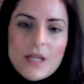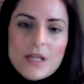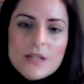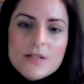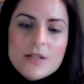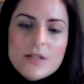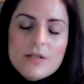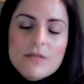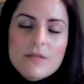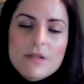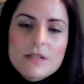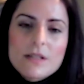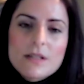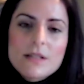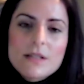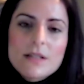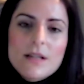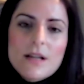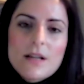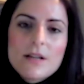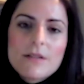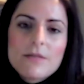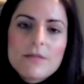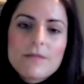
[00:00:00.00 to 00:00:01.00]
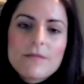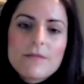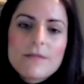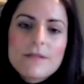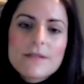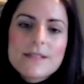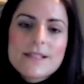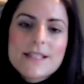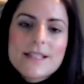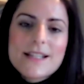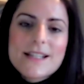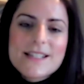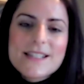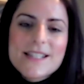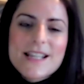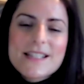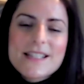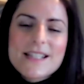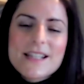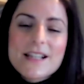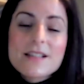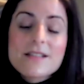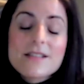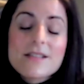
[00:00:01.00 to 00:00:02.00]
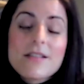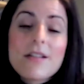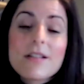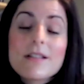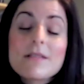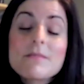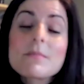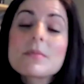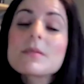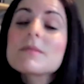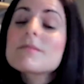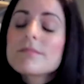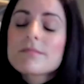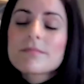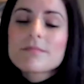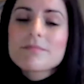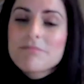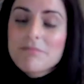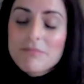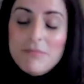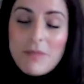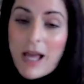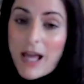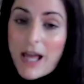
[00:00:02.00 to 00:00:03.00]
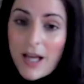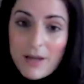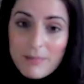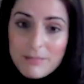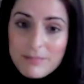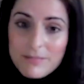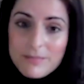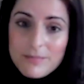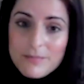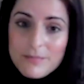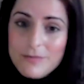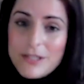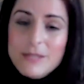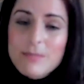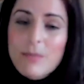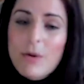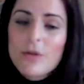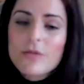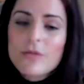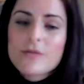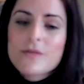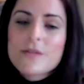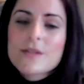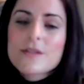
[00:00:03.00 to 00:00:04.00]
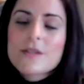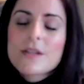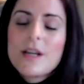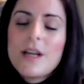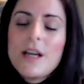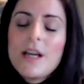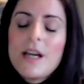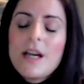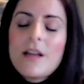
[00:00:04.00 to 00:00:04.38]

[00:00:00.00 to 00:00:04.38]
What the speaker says: So there's this kind of synesthetic type response